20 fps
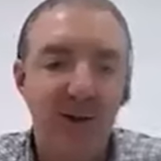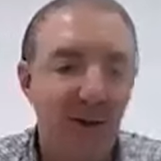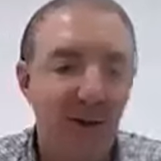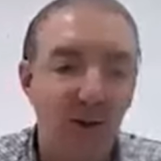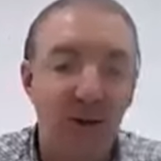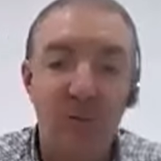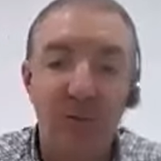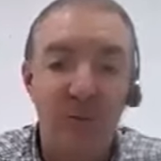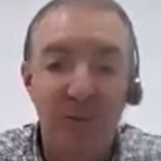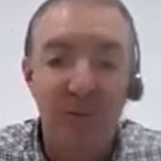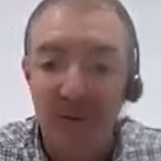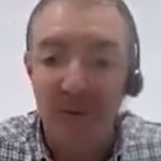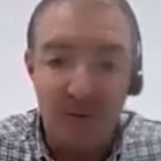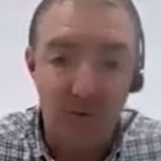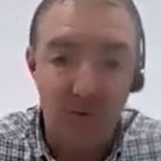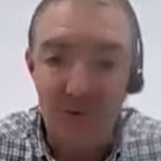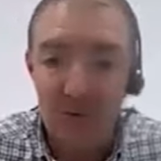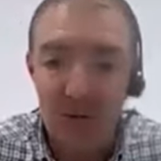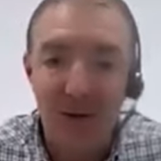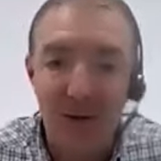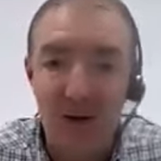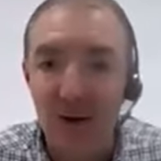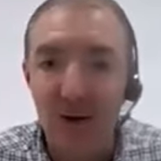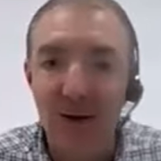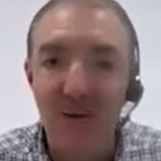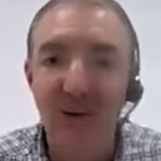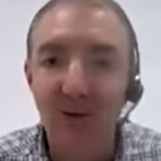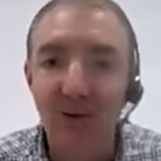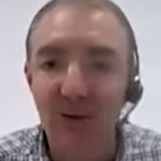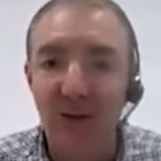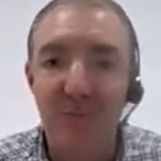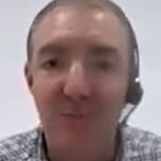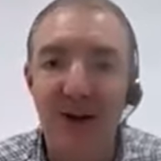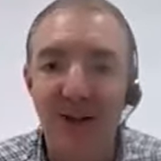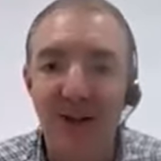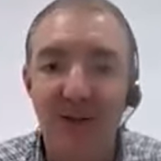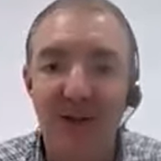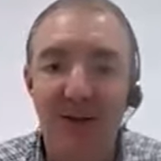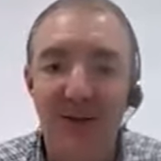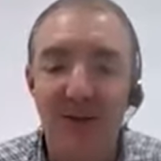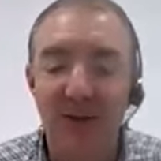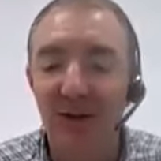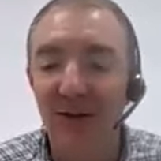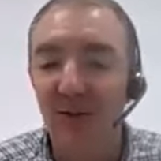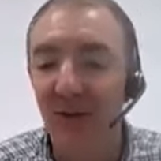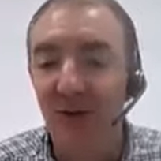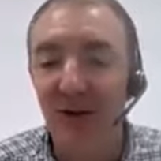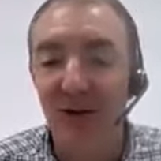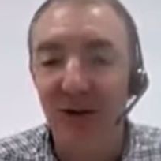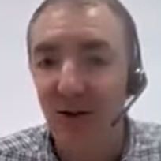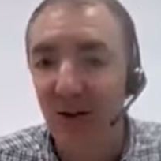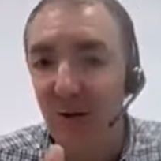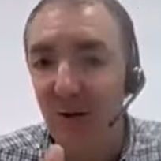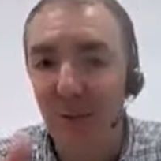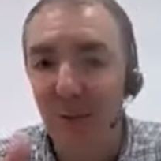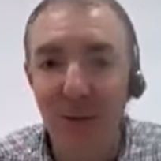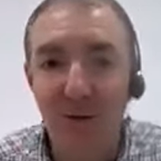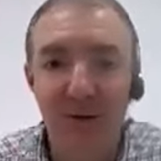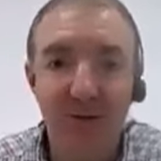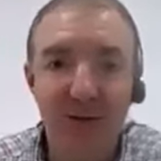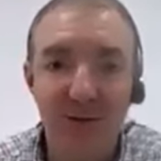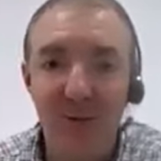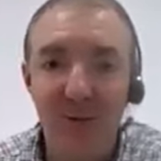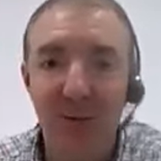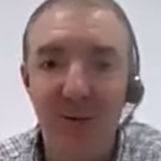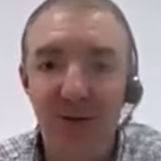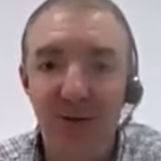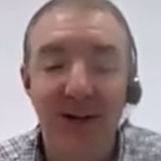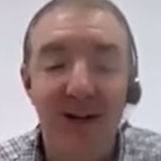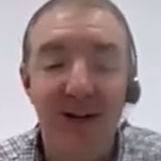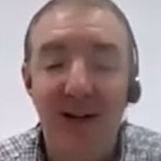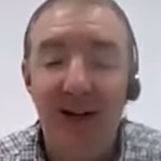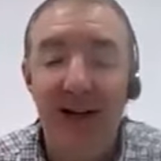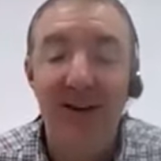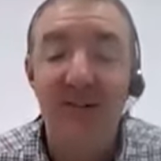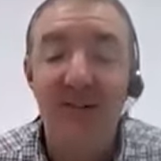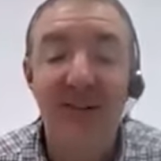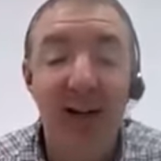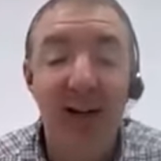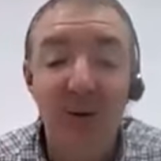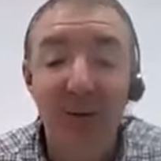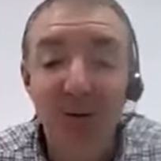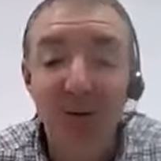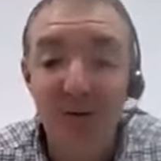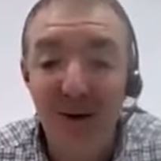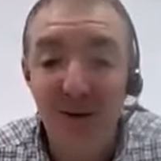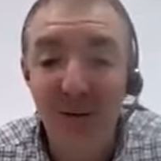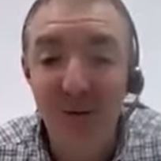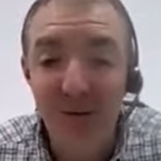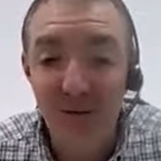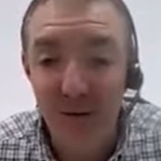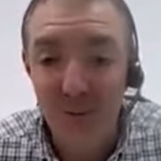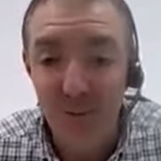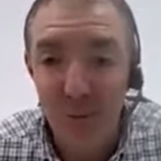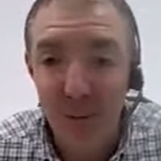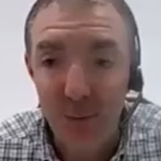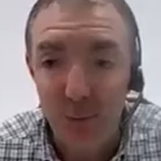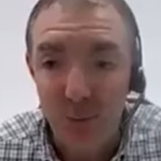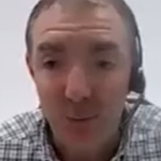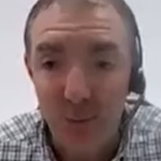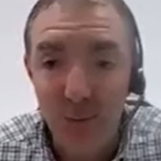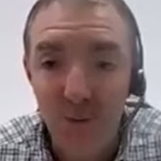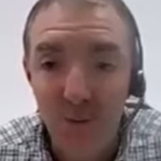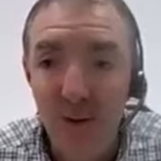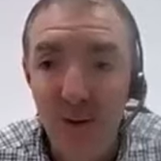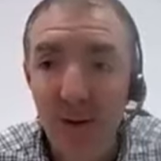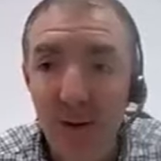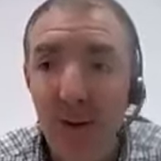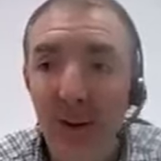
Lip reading: You chew it over, you make your decision, and then you pass that information. It sounds so simple,